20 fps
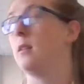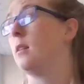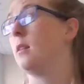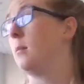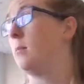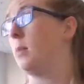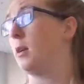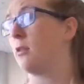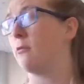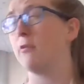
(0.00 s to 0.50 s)

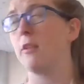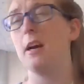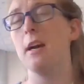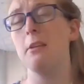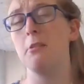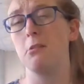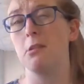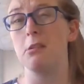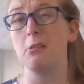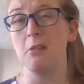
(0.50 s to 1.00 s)
butterfly,
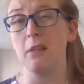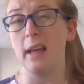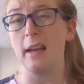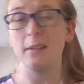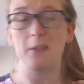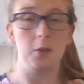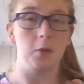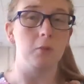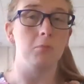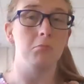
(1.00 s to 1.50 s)
you can do
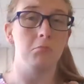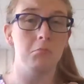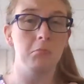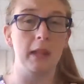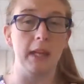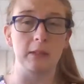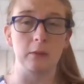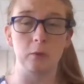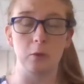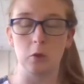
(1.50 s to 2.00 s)
that too.
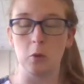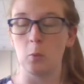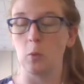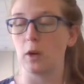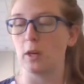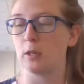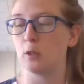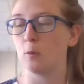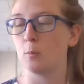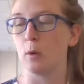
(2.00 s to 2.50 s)
That
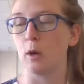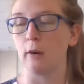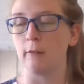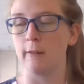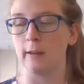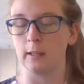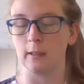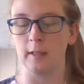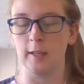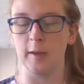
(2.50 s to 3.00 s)
works
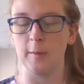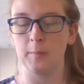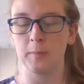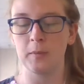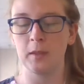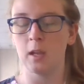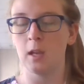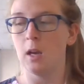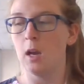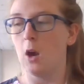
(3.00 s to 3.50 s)
perfectly.
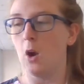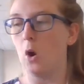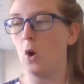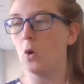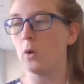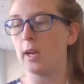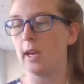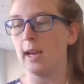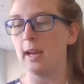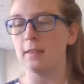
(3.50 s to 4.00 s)

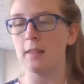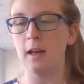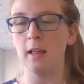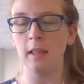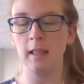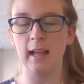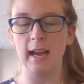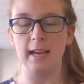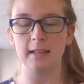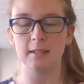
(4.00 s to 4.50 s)
Okay, the
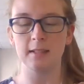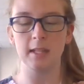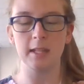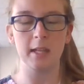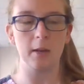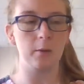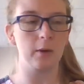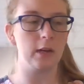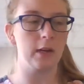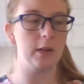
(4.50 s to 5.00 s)
last thing
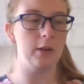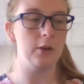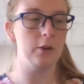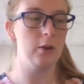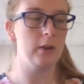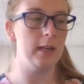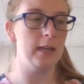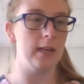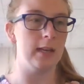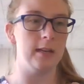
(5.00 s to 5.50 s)
that we're going to
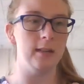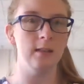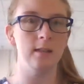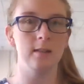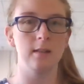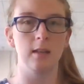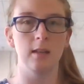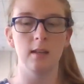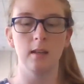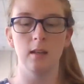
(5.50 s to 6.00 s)
do
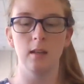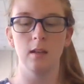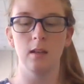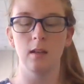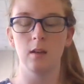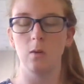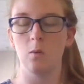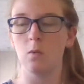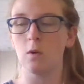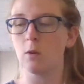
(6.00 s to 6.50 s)
is,
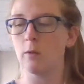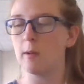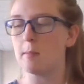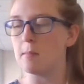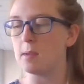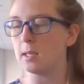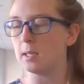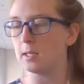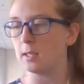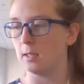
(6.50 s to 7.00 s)
what are we
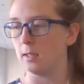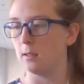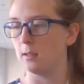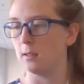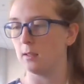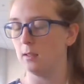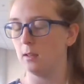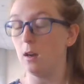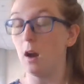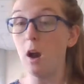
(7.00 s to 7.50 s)
missing?
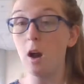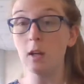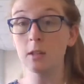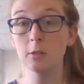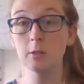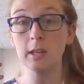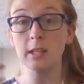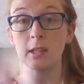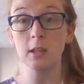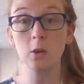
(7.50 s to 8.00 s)
Oh,
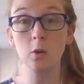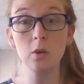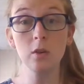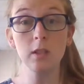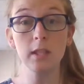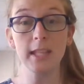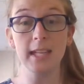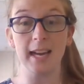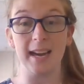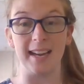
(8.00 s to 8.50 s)
that's right, the
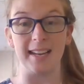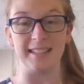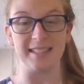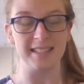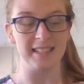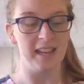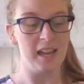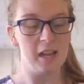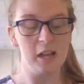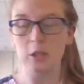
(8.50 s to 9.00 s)
googly
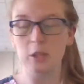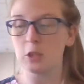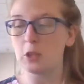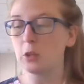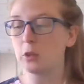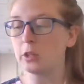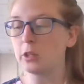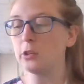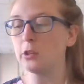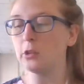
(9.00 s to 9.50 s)
eyes. So
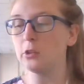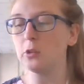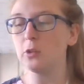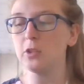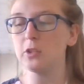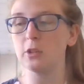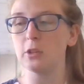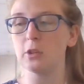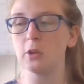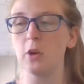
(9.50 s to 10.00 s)
what you're going to do
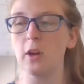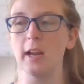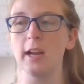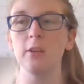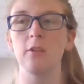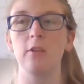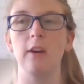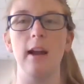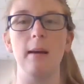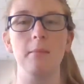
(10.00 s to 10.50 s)
is you're going to go ahead
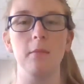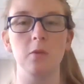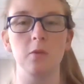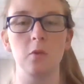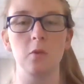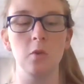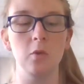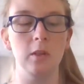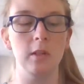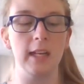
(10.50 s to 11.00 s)
and grab those
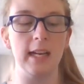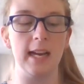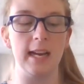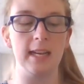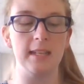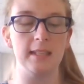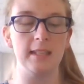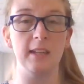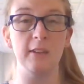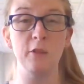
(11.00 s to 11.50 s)
googly
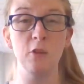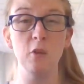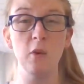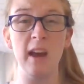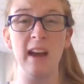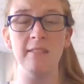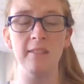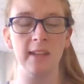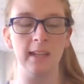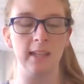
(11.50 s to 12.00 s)
eyes. And if you
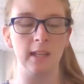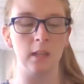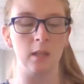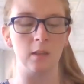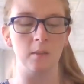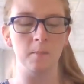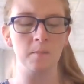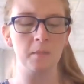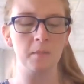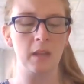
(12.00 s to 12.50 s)
have like a
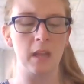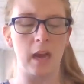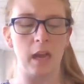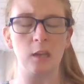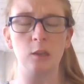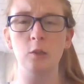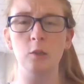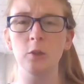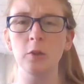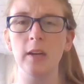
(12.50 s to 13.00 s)

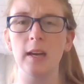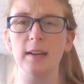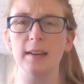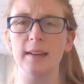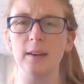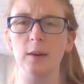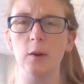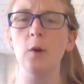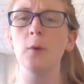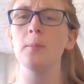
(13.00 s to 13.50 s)
hot glue gun
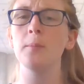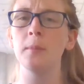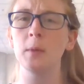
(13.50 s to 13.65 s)
at home,